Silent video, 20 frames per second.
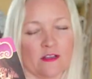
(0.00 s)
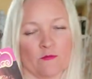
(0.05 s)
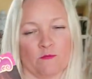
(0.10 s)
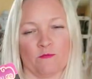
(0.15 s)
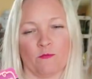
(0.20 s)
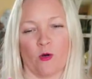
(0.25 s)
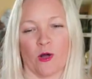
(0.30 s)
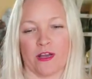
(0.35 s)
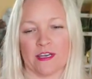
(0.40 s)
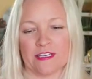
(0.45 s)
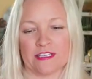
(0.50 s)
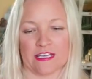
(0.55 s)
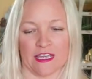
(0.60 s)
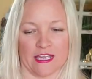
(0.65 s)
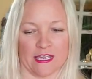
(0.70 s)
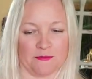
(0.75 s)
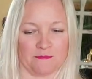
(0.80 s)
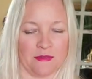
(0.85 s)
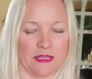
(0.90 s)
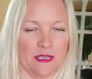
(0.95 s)
One
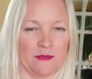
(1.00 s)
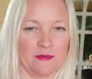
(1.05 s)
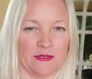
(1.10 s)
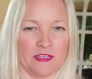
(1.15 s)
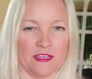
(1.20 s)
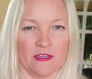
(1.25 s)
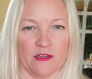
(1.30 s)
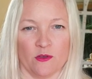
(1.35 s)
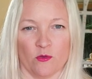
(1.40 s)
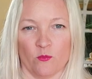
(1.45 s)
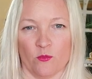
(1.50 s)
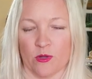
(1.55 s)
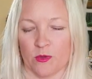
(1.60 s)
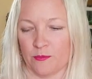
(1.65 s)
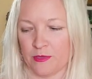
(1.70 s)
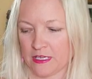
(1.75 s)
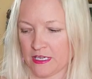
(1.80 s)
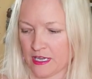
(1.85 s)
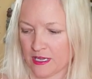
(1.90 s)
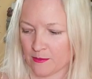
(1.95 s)
day, maybe, we'll
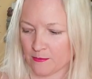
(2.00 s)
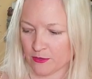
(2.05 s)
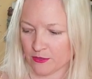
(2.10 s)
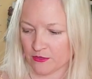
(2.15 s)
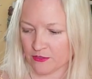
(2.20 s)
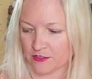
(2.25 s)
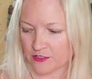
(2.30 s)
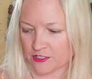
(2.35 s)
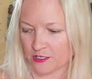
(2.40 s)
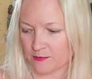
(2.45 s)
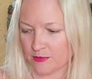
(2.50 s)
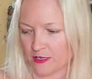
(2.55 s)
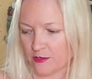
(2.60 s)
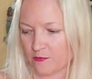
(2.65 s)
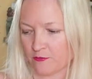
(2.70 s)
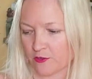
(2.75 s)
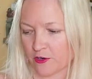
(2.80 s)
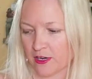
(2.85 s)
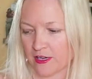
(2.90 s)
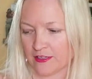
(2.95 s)
be able to be
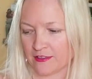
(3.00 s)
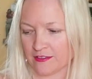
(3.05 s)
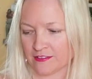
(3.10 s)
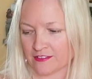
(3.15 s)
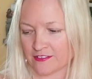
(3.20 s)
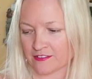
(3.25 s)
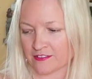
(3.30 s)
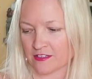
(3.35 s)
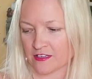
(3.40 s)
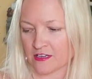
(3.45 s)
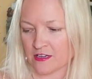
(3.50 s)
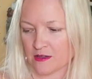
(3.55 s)
friends